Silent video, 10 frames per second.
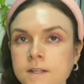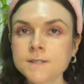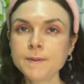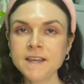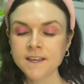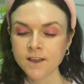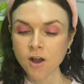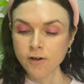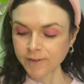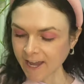speaking
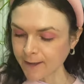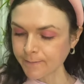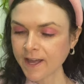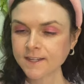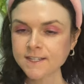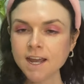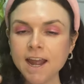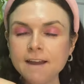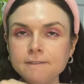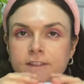of Kmart, I
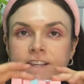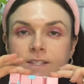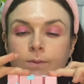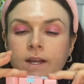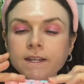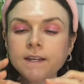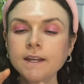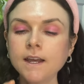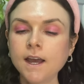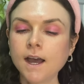have this one.
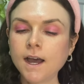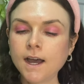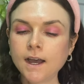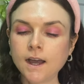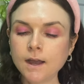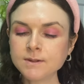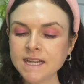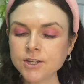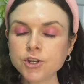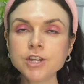Uh, I was
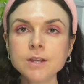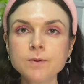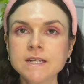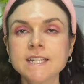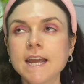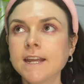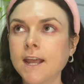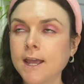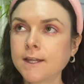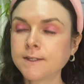at uni one day
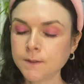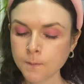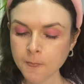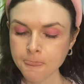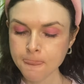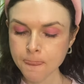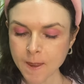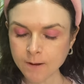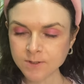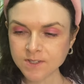and
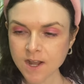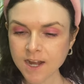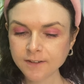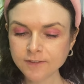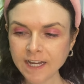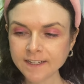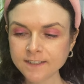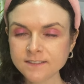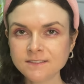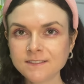I was kind of like
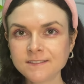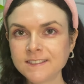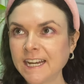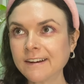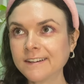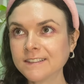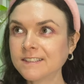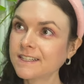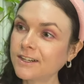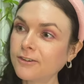tearing the
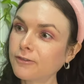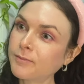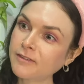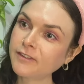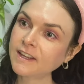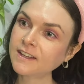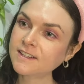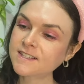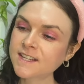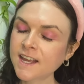skin off of my
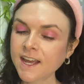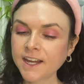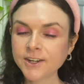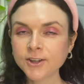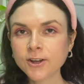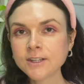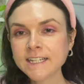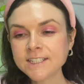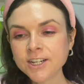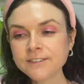fingers and a girl
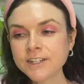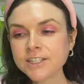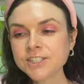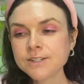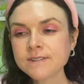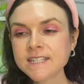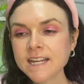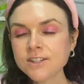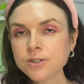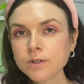leaned over and she was
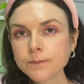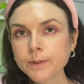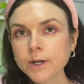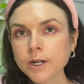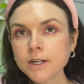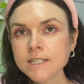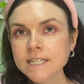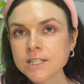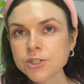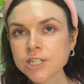like, do you want to borrow a
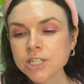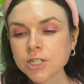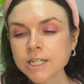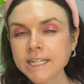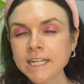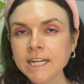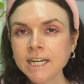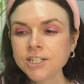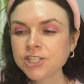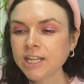sensory toy?
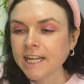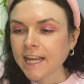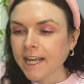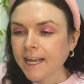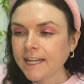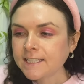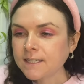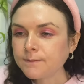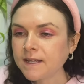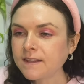And she like handed
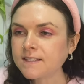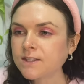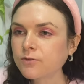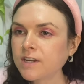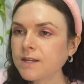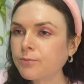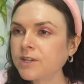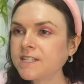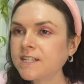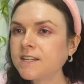me this 3D
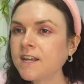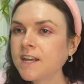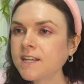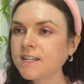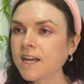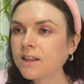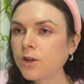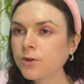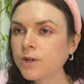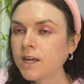printed
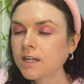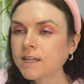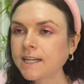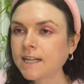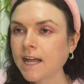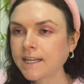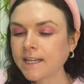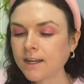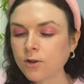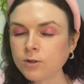yellow click
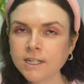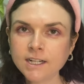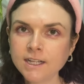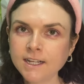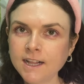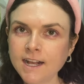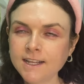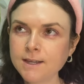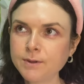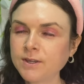clacky. I call it a click
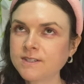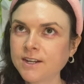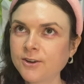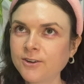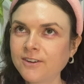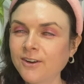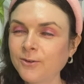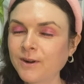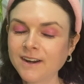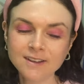clacky because I don't know
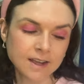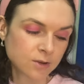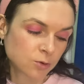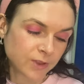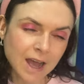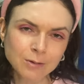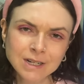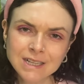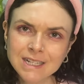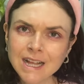what uh, I called that one a
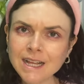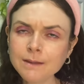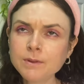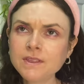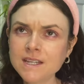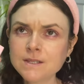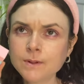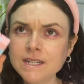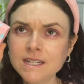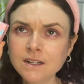click clacky, but this
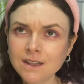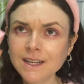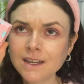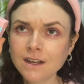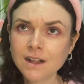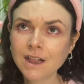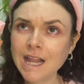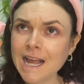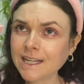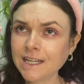one is a click
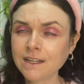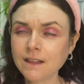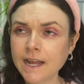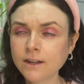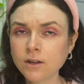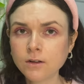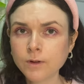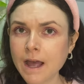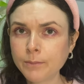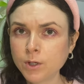clacky, like
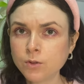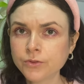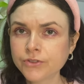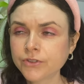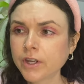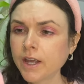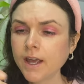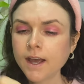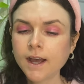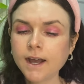capitals.
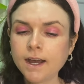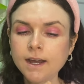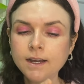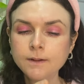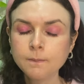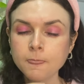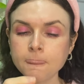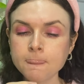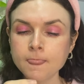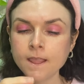Uh,
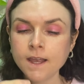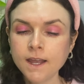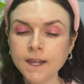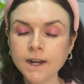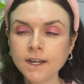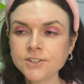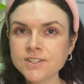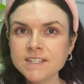and I just